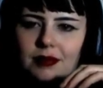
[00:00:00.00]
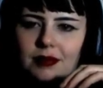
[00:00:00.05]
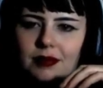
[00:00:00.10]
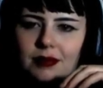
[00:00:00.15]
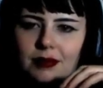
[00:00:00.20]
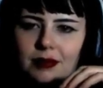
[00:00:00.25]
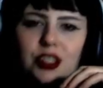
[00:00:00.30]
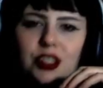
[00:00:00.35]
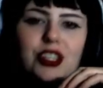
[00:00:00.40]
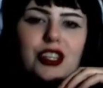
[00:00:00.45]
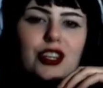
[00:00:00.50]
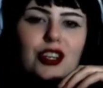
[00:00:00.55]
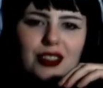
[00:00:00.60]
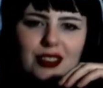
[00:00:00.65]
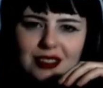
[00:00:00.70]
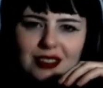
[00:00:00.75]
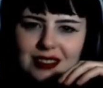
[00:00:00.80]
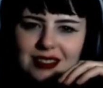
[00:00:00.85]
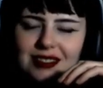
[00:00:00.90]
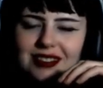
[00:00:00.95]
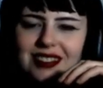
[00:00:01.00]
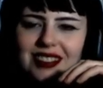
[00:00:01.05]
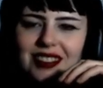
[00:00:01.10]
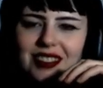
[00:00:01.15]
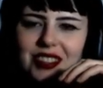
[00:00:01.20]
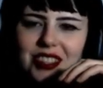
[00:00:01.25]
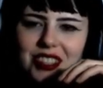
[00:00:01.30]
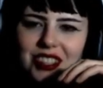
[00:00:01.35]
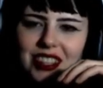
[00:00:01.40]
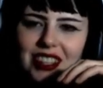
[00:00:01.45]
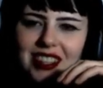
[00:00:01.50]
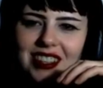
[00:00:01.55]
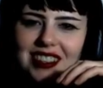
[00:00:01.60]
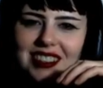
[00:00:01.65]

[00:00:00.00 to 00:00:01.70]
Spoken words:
For sure. For sure.